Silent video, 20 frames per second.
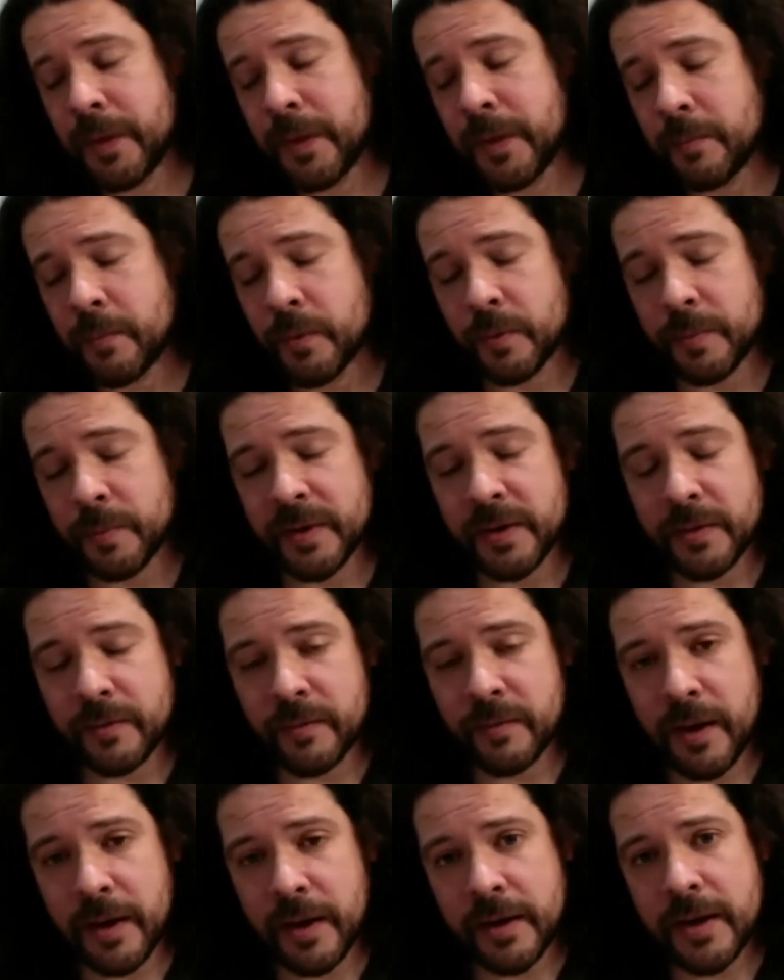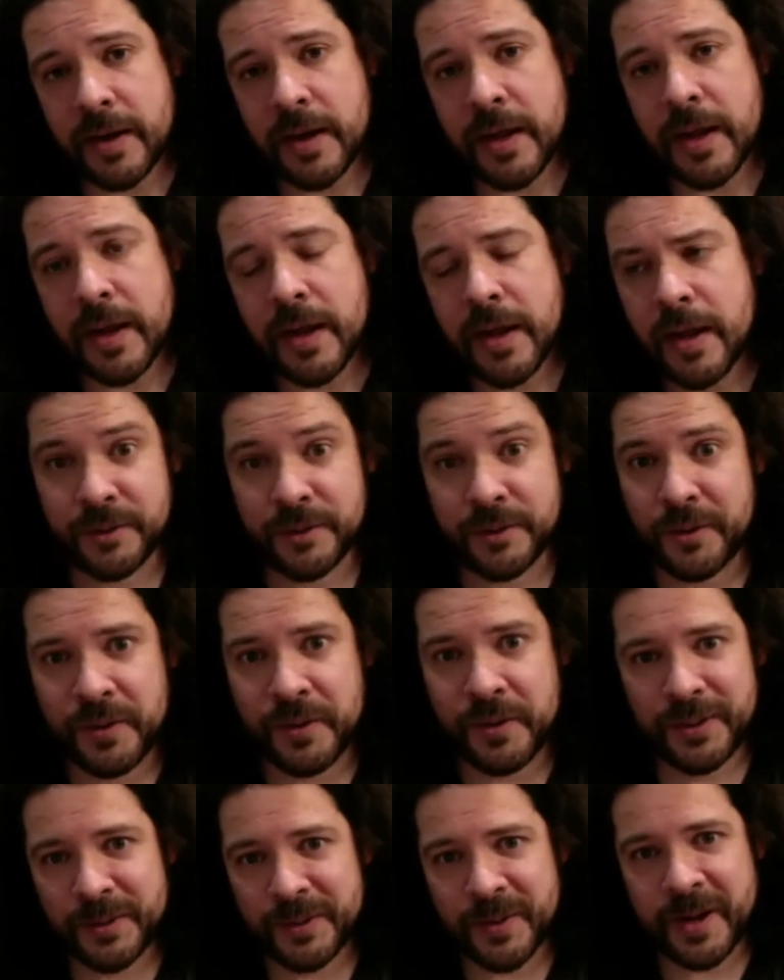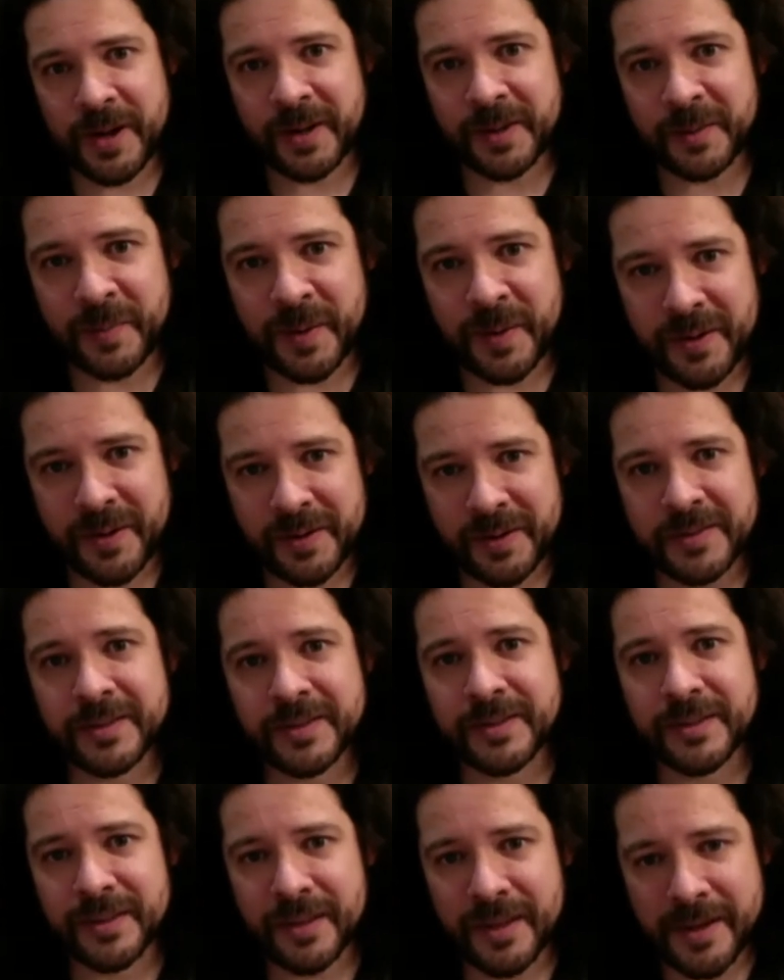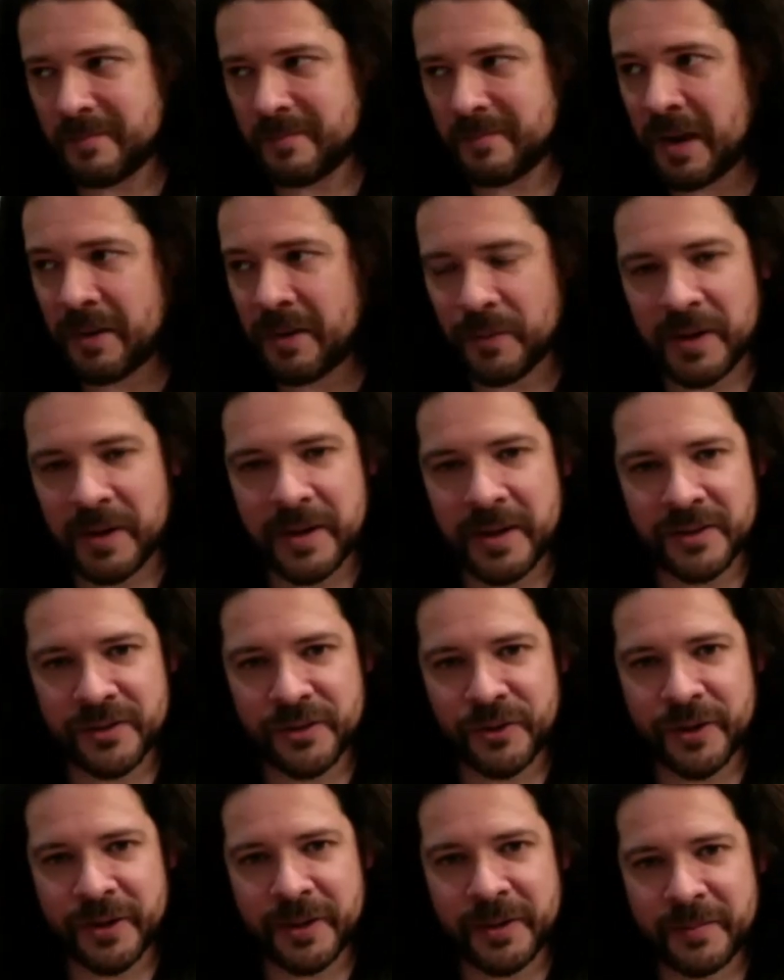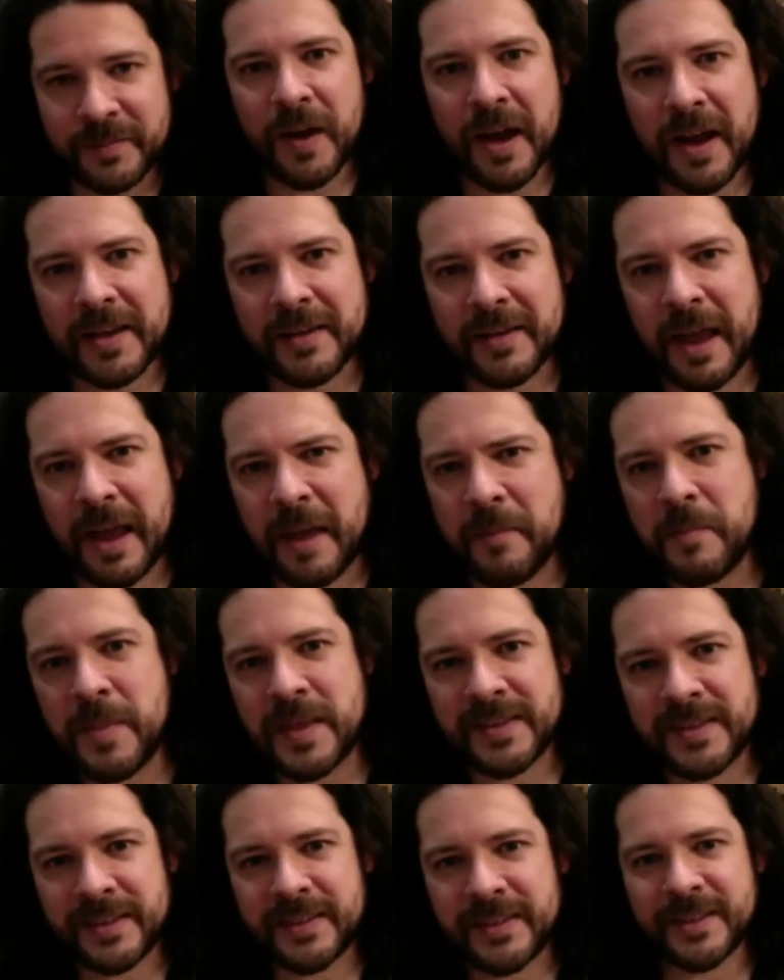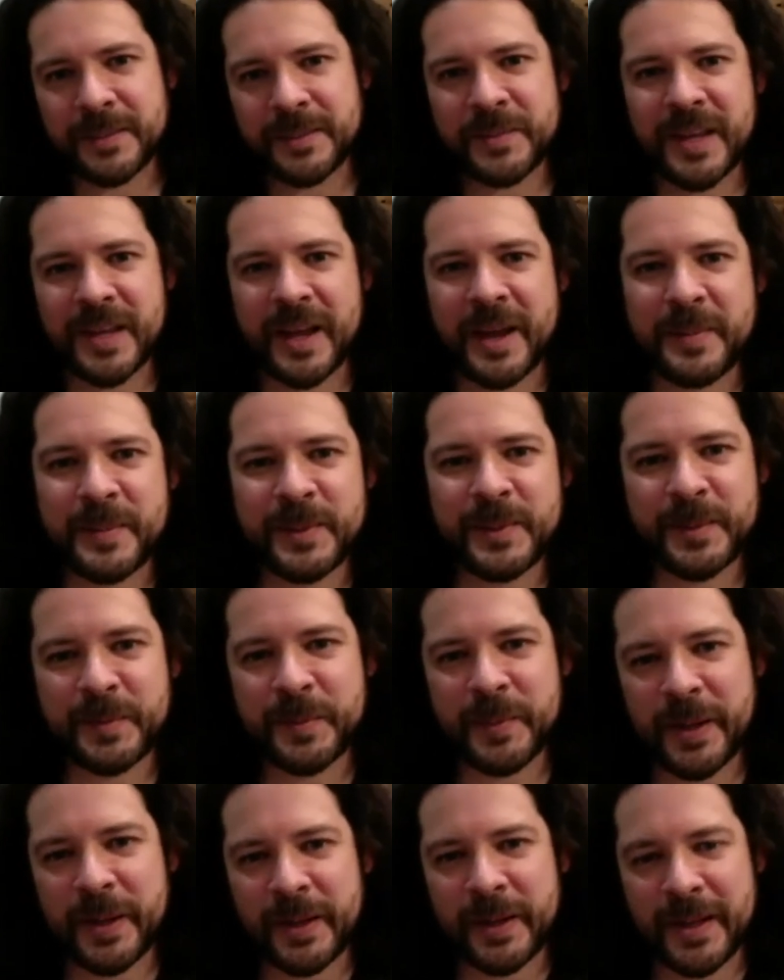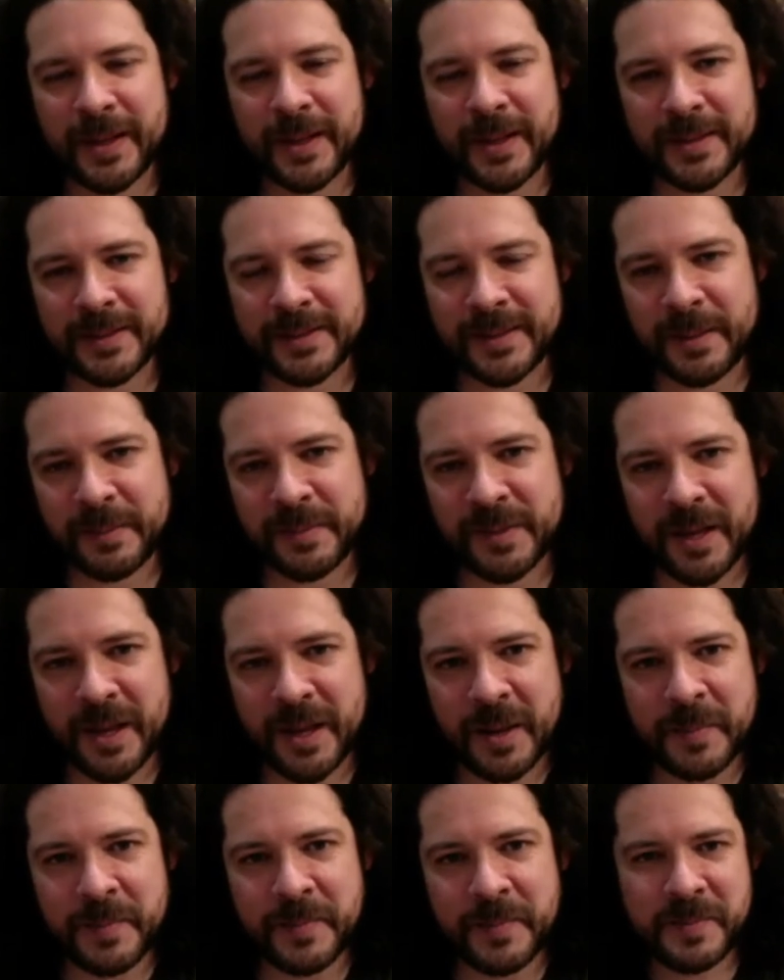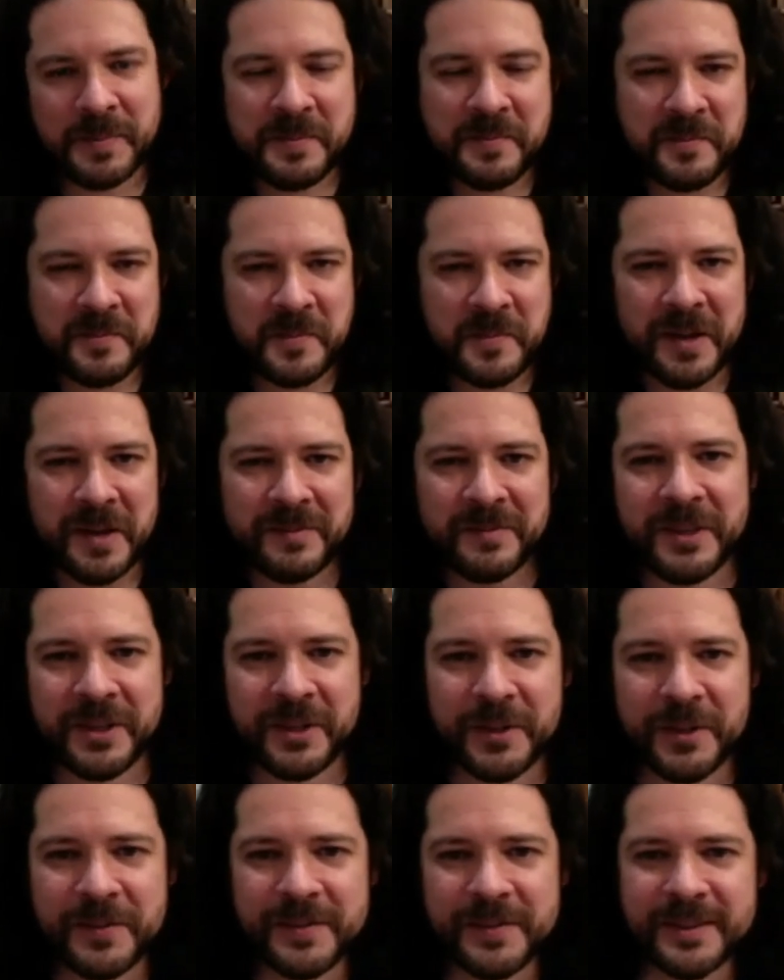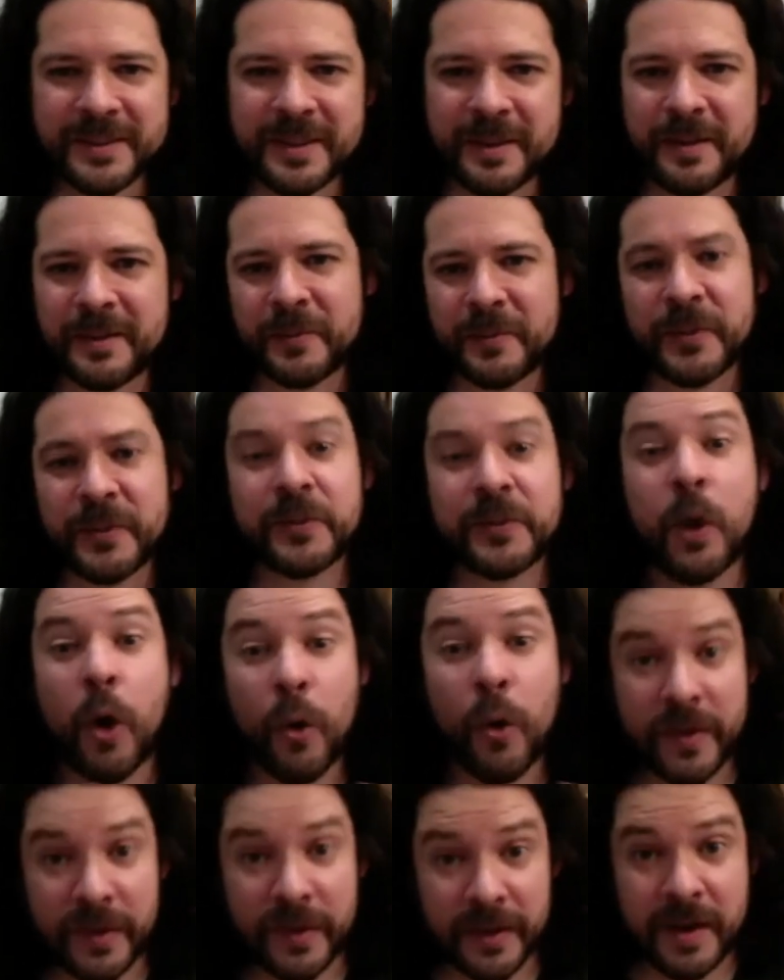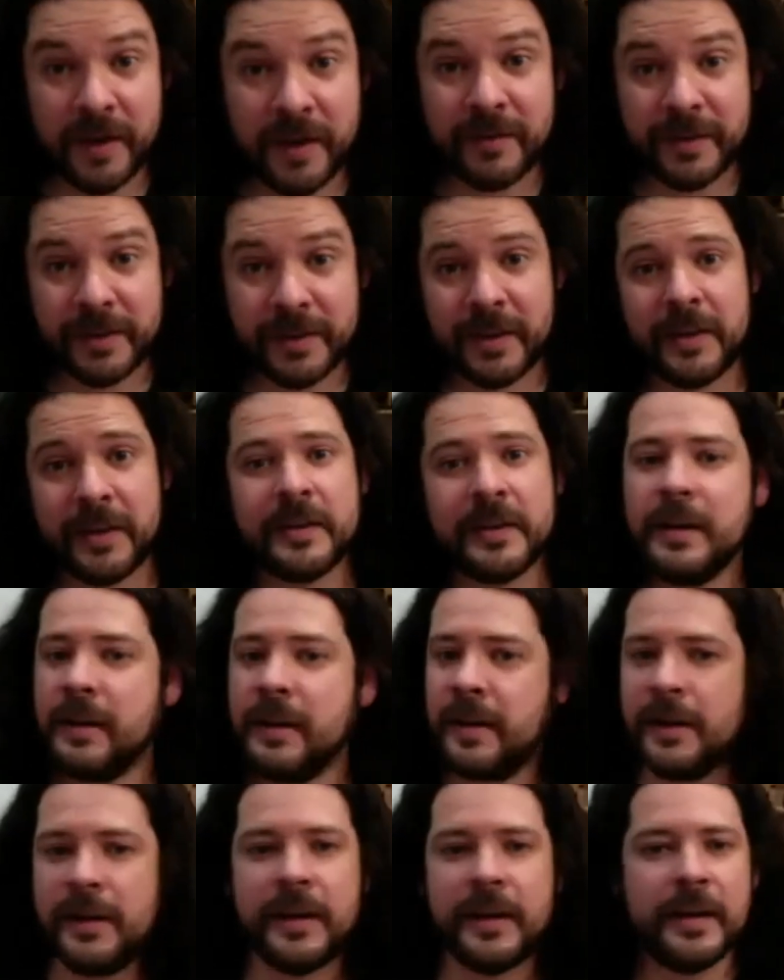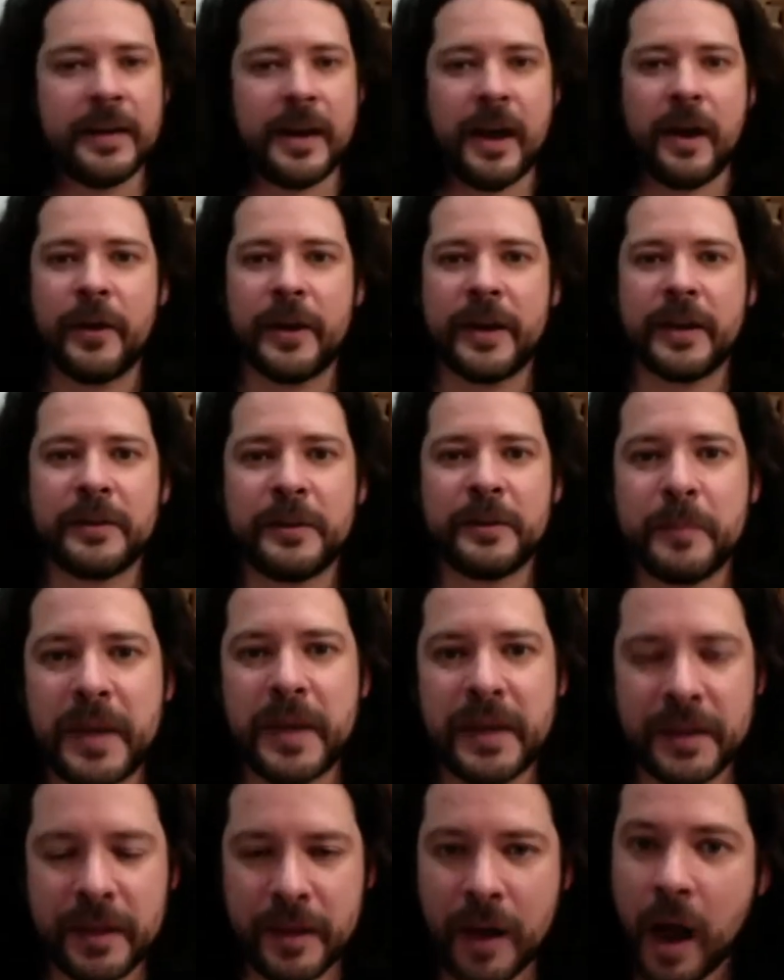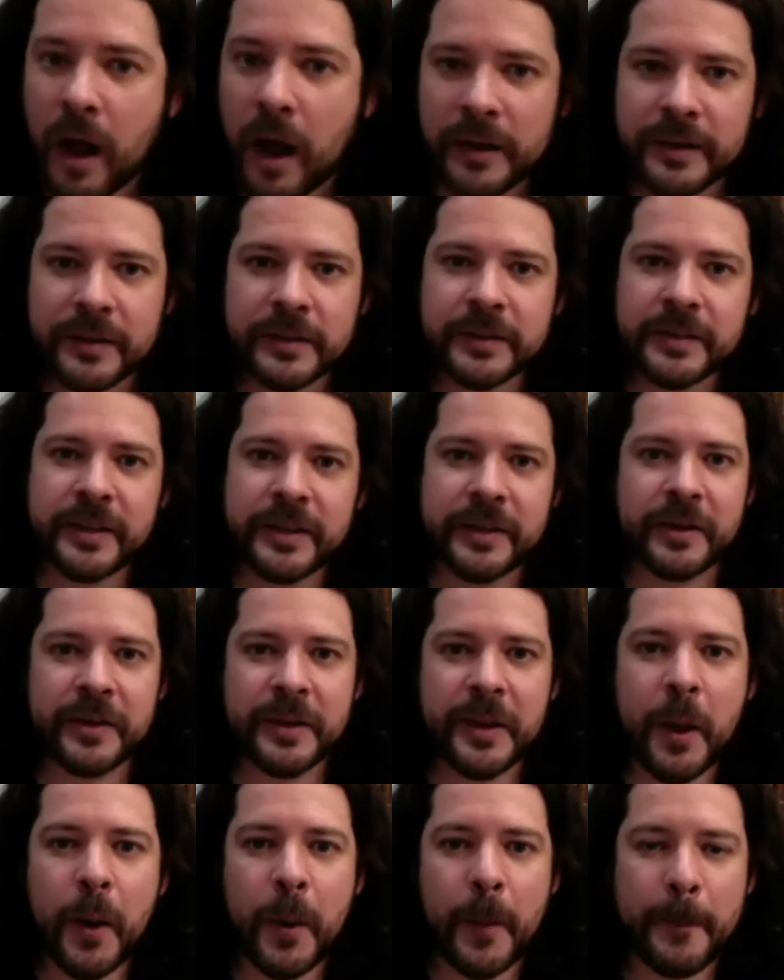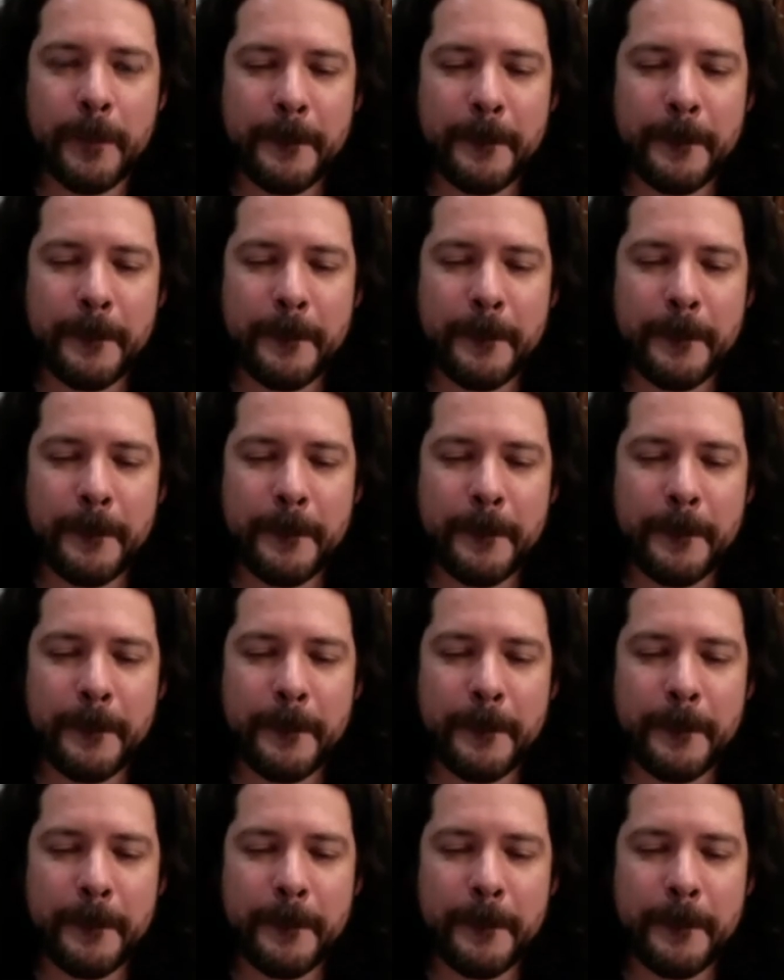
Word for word: bourbon and rye. So it was, it was a great experience. I really enjoyed it. I, I miss it sometimes, but at the same time, well, you know, so with COVID and everything, now I get to make the cocktails here at home.